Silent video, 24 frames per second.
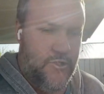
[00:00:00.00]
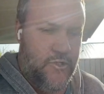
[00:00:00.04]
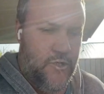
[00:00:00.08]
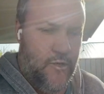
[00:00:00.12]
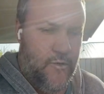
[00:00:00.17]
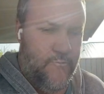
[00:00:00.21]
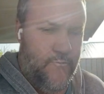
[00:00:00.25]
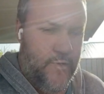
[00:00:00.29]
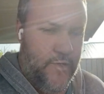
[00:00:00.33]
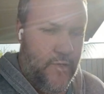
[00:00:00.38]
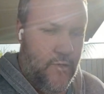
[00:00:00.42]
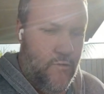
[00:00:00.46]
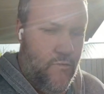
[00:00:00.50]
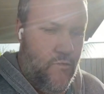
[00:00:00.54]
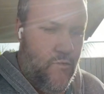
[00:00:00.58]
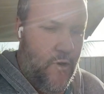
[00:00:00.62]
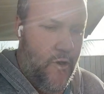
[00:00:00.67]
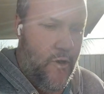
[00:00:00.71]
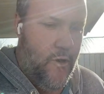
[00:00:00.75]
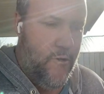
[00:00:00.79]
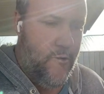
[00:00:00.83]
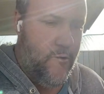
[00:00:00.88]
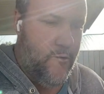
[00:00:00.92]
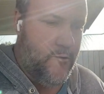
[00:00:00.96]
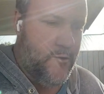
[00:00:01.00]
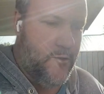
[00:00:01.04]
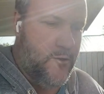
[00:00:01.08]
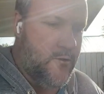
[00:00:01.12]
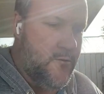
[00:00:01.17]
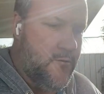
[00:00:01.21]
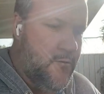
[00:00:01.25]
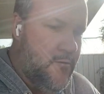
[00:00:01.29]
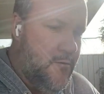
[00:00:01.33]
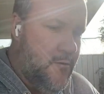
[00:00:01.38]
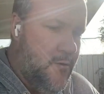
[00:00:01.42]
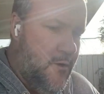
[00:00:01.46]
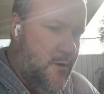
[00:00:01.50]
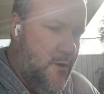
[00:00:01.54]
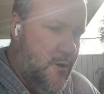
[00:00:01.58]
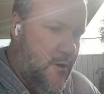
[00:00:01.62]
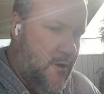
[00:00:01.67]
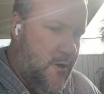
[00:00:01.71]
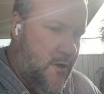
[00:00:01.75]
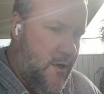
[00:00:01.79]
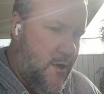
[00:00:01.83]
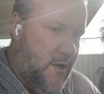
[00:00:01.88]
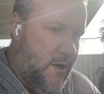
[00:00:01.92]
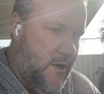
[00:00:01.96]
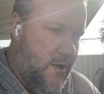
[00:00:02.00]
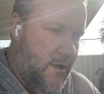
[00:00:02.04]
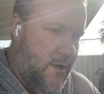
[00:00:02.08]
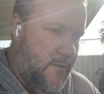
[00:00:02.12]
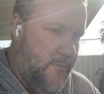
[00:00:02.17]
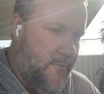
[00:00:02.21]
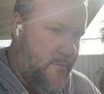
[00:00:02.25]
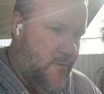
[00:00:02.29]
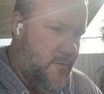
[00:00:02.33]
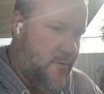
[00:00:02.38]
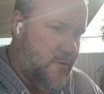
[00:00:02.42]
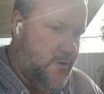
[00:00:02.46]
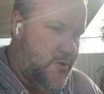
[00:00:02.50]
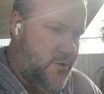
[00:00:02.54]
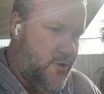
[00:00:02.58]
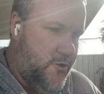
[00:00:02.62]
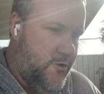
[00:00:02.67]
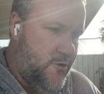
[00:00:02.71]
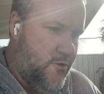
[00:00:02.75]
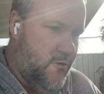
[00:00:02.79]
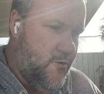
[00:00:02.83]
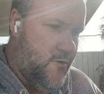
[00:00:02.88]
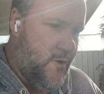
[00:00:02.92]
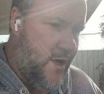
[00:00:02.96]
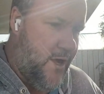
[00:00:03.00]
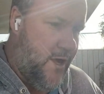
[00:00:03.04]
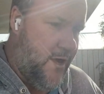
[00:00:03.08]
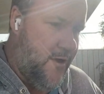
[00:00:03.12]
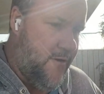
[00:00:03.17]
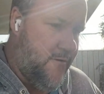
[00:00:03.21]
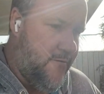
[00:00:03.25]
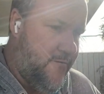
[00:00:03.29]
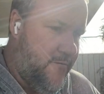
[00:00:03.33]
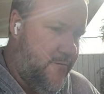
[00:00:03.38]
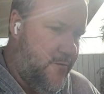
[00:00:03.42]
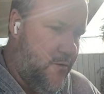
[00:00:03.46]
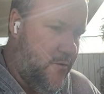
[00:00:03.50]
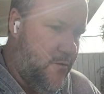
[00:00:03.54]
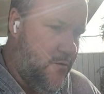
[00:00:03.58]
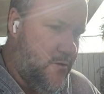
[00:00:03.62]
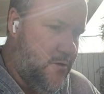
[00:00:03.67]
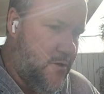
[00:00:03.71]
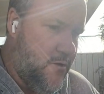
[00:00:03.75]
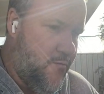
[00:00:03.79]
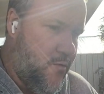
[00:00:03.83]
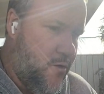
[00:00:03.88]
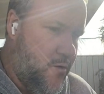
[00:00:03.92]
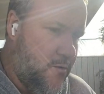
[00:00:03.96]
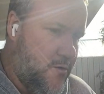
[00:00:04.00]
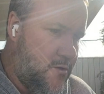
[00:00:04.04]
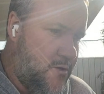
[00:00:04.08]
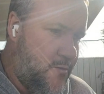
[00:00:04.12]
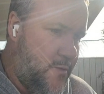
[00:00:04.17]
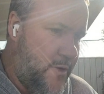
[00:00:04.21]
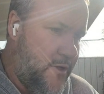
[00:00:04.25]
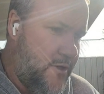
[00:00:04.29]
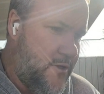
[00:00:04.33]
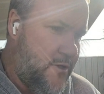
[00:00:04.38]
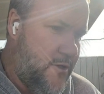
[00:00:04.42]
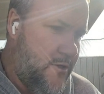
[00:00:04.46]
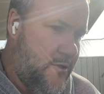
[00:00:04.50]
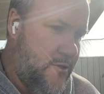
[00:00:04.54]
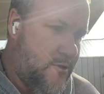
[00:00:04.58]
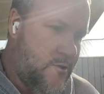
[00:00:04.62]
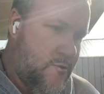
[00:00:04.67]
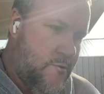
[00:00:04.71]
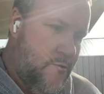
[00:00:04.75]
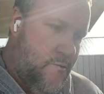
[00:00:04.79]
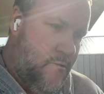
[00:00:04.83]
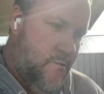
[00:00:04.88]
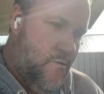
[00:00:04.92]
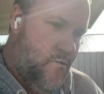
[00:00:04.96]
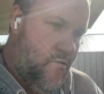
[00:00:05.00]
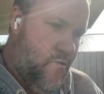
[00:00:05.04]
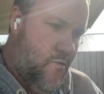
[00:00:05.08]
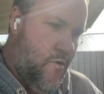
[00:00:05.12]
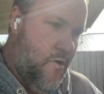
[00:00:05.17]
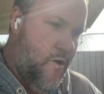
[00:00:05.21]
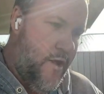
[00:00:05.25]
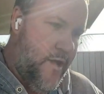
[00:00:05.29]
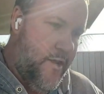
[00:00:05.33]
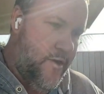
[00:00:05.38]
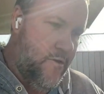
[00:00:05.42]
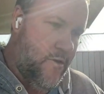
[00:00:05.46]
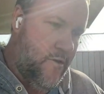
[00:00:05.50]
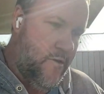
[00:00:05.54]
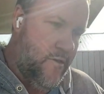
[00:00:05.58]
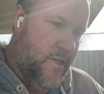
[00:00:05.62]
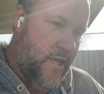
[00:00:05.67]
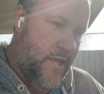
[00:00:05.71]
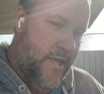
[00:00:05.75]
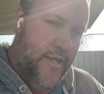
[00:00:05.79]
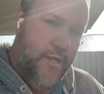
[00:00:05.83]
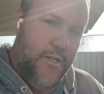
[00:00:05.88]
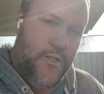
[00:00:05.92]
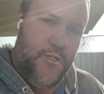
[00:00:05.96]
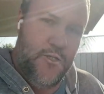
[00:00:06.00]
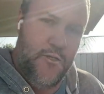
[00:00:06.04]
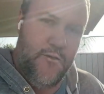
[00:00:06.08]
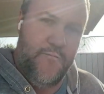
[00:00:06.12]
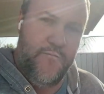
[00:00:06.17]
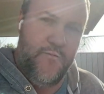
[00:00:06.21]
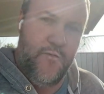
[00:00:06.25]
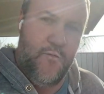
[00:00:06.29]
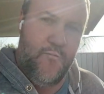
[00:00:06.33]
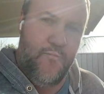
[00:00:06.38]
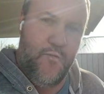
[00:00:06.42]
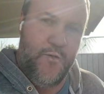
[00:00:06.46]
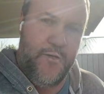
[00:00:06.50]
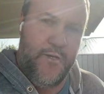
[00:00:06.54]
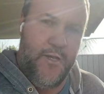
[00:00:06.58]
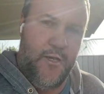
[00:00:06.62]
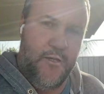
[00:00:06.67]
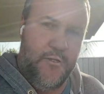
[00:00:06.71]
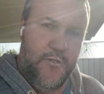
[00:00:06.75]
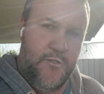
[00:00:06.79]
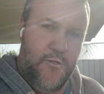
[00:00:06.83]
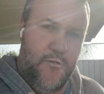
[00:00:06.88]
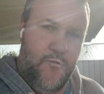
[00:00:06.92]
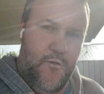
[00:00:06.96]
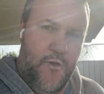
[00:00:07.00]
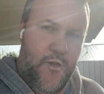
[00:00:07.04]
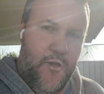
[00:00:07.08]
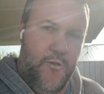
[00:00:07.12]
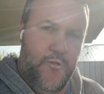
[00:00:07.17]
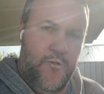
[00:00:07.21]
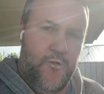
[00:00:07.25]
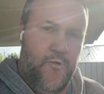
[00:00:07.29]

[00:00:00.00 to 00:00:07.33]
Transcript: tropic rows, do you have your support species right on the edge of your production rows,